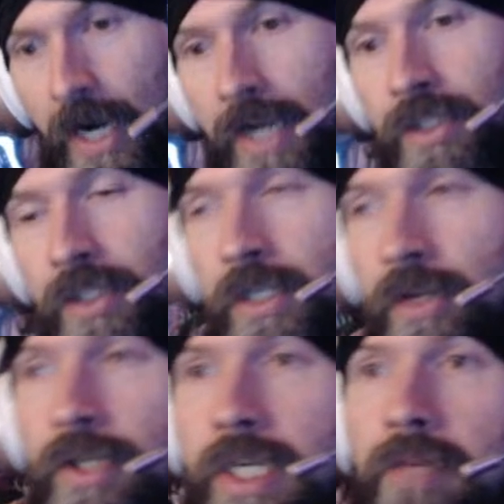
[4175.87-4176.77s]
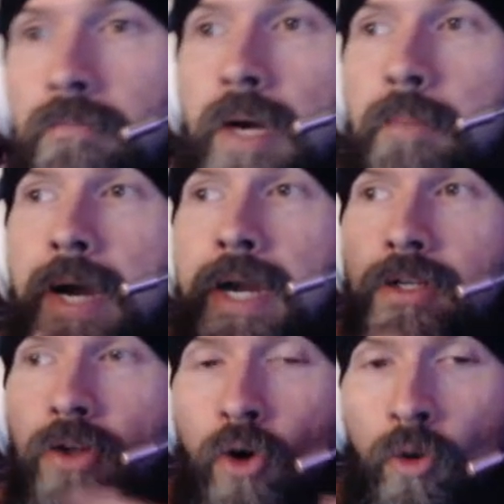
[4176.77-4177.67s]
I still keep my
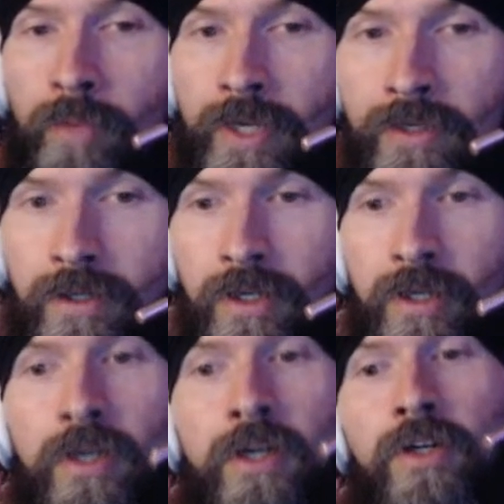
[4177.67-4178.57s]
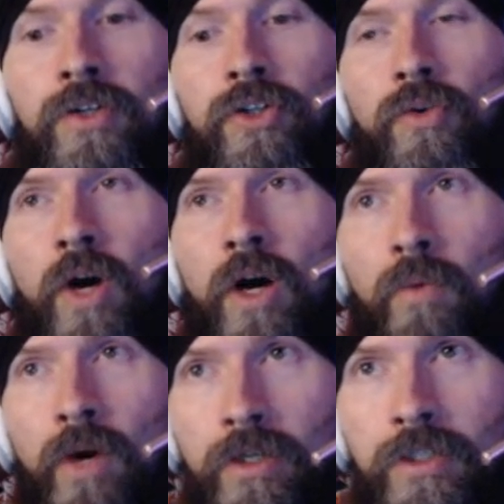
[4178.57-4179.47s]
mind open to all
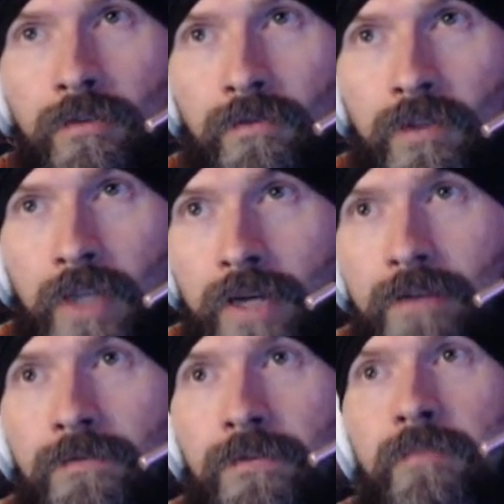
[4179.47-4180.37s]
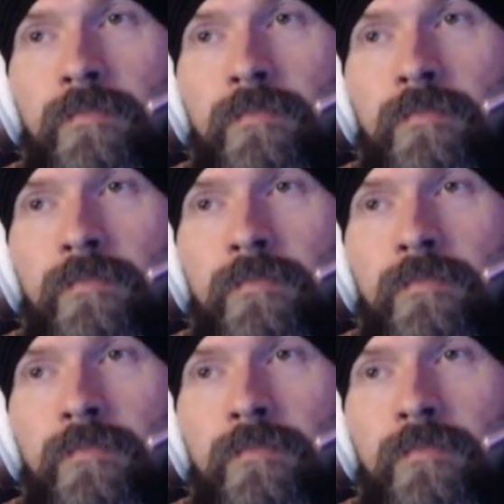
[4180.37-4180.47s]
walks of life,